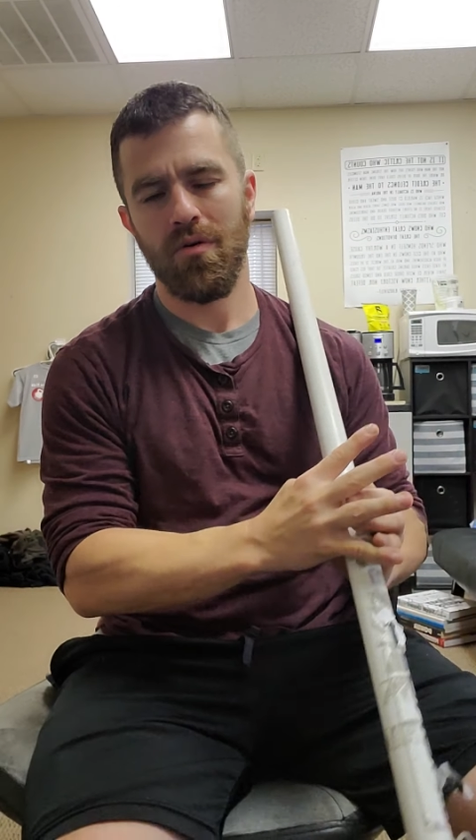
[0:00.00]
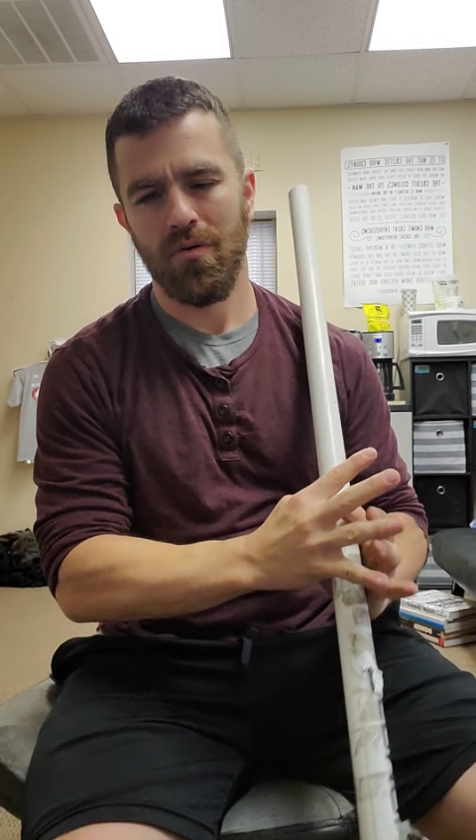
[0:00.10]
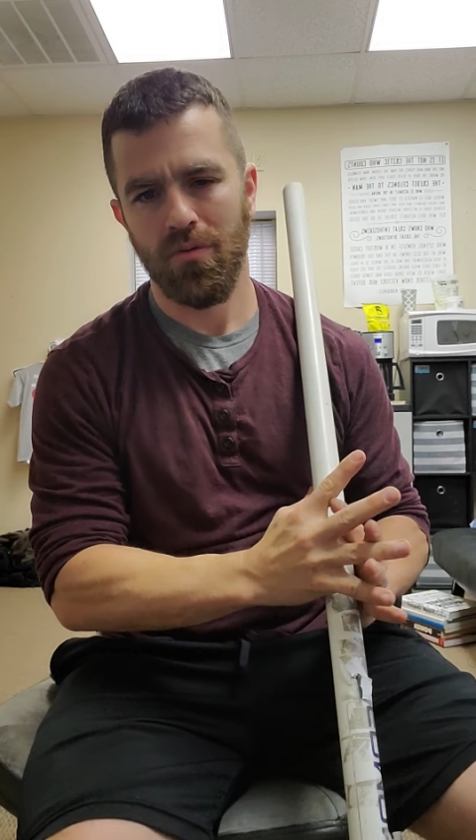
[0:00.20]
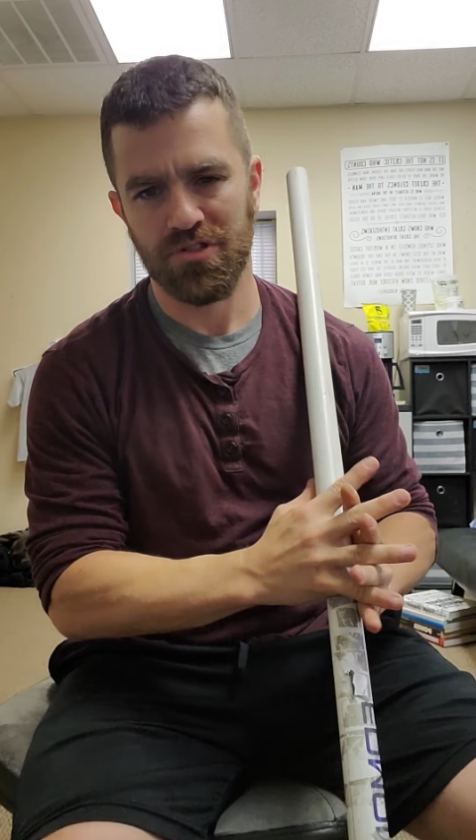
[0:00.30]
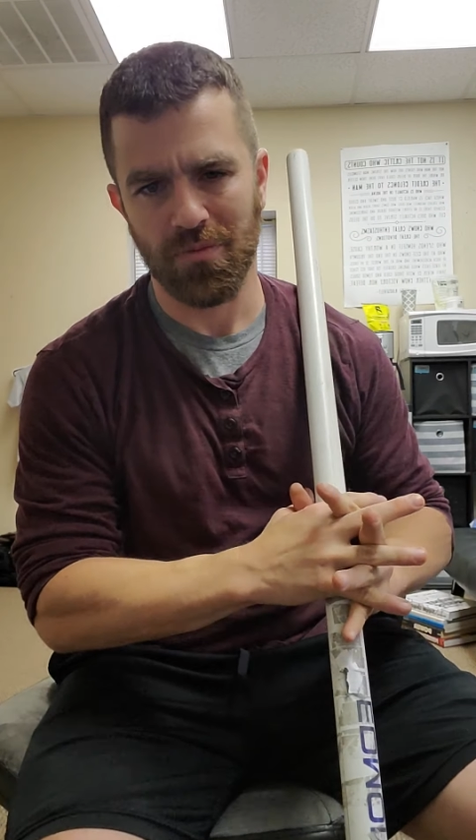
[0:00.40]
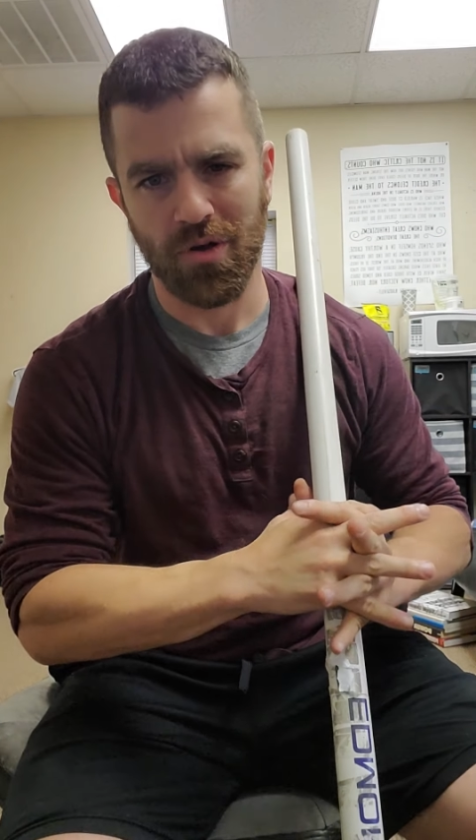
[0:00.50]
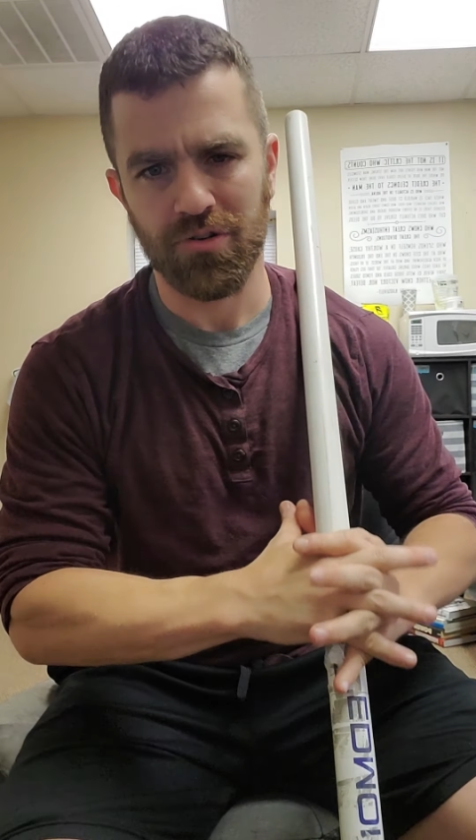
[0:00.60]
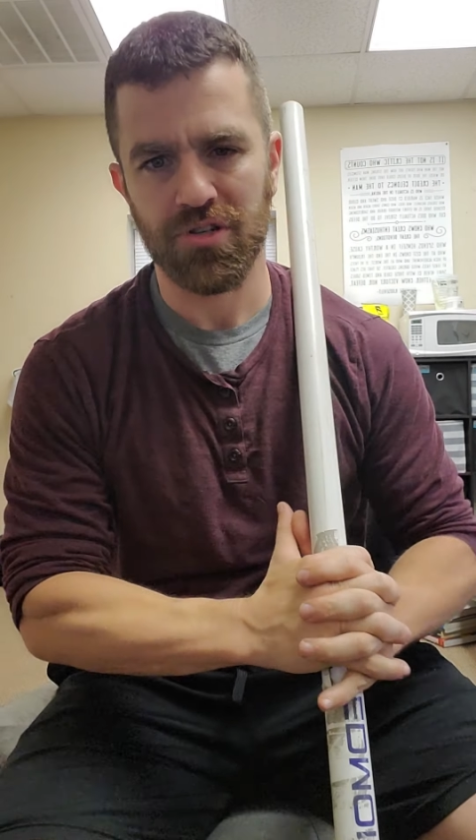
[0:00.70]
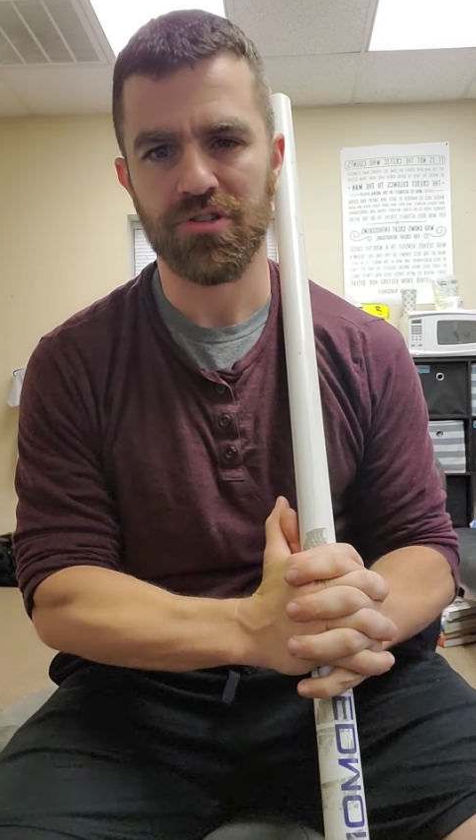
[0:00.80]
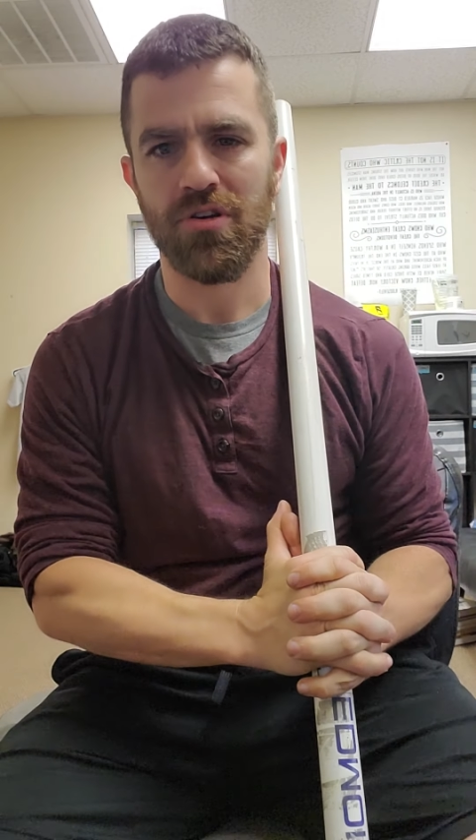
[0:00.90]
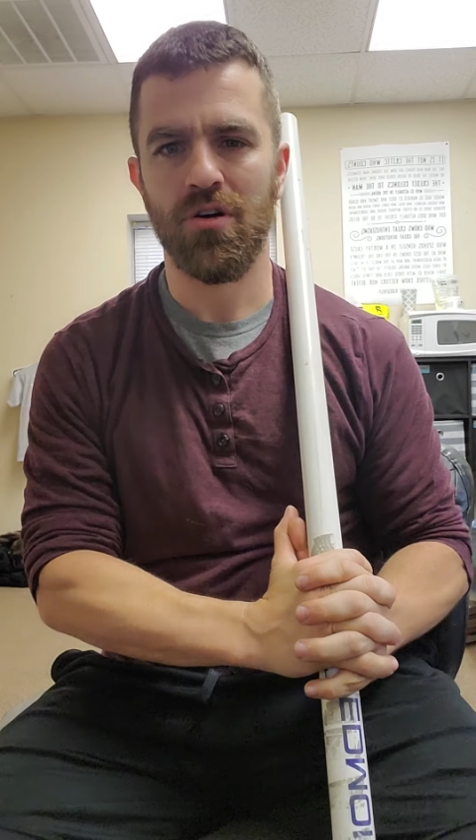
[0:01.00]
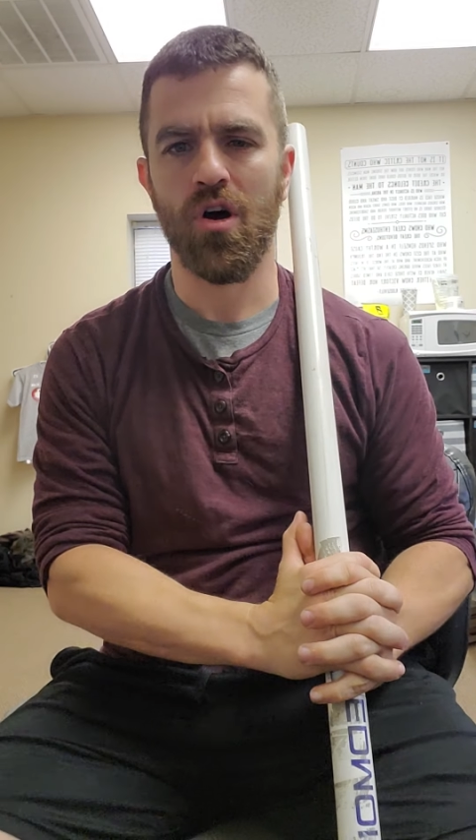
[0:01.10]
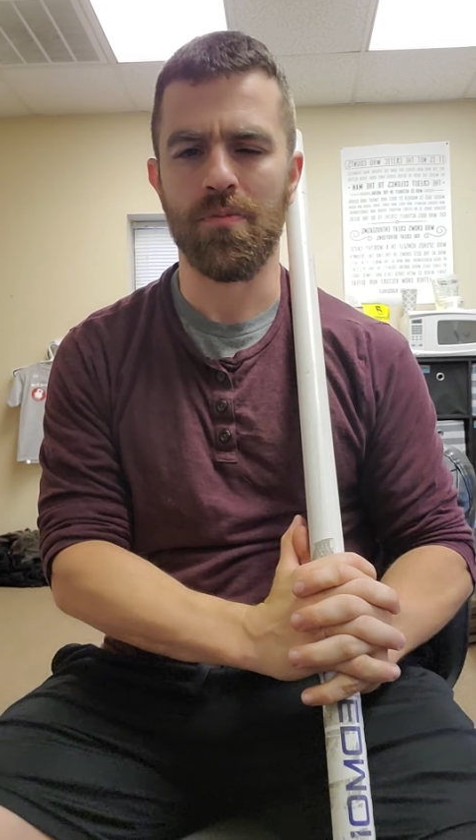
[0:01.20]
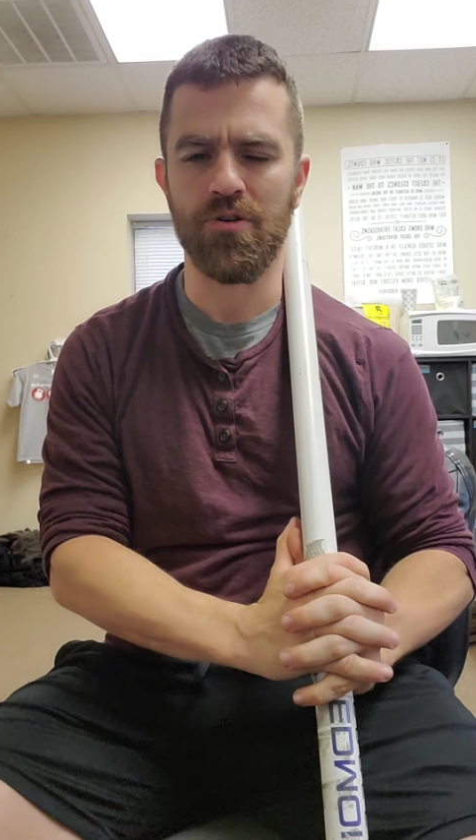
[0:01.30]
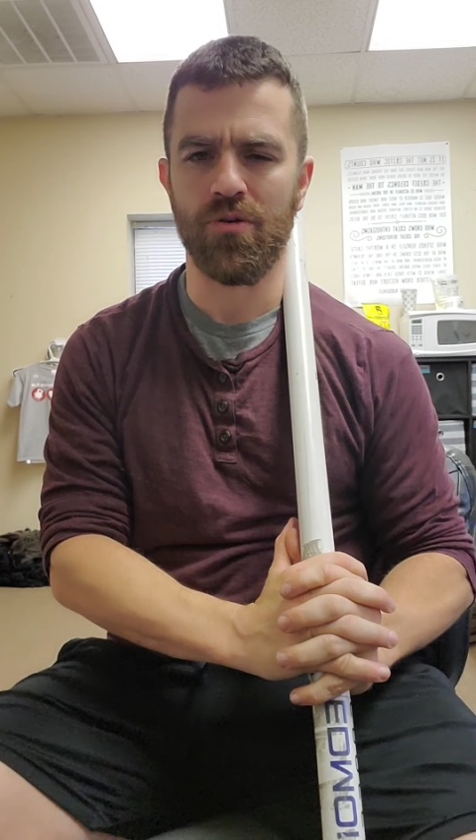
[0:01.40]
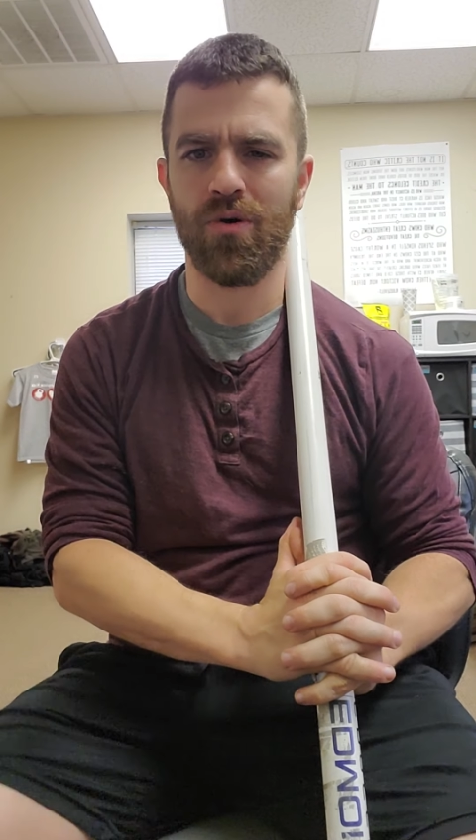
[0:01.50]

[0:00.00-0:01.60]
What's up, coaches? Hope you're doing